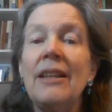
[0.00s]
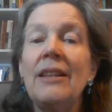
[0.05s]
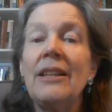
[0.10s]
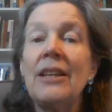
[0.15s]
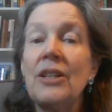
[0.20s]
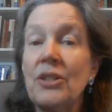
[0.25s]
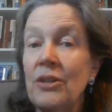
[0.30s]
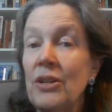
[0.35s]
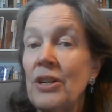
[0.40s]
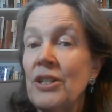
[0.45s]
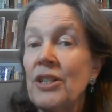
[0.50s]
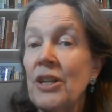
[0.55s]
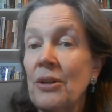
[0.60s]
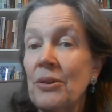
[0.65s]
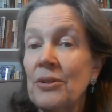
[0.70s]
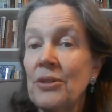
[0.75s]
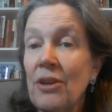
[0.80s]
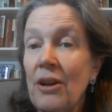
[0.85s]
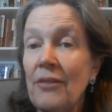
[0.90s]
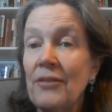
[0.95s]
The Attorney
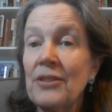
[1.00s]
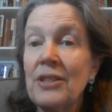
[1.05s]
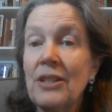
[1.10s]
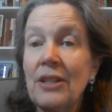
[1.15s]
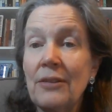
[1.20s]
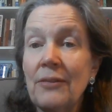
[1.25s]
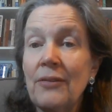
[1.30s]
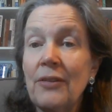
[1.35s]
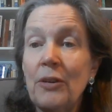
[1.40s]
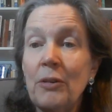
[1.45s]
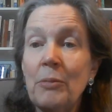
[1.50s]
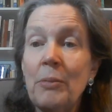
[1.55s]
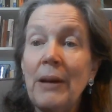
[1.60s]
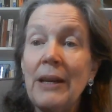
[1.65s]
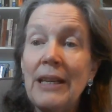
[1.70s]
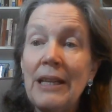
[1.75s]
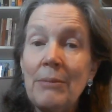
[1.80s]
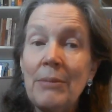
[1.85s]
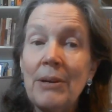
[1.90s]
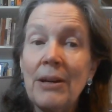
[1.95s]
General's office confirmed by
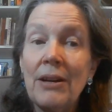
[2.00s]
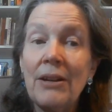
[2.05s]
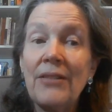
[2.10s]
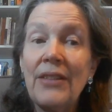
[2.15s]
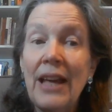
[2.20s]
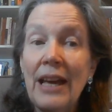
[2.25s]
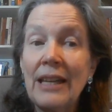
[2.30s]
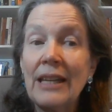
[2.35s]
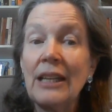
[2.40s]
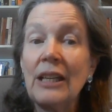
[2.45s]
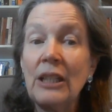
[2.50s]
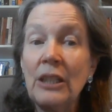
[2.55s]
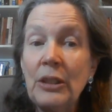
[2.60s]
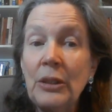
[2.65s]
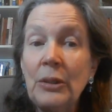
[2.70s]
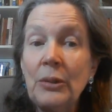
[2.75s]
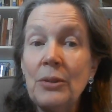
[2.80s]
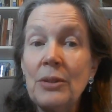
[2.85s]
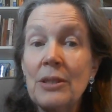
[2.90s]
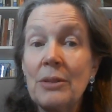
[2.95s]
email that
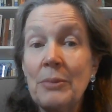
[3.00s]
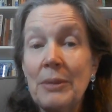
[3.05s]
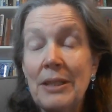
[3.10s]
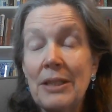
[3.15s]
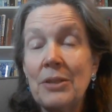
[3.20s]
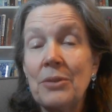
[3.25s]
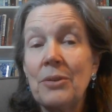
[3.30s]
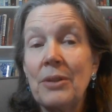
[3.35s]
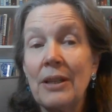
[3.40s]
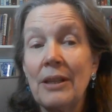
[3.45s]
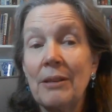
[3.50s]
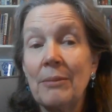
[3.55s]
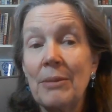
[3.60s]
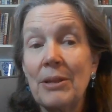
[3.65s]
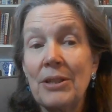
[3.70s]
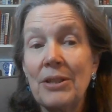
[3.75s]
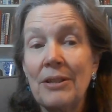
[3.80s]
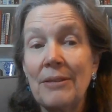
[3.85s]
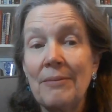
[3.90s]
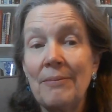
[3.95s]
includes the Redistricting
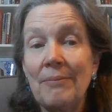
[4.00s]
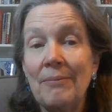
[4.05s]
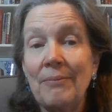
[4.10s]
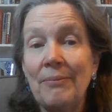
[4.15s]
Commission.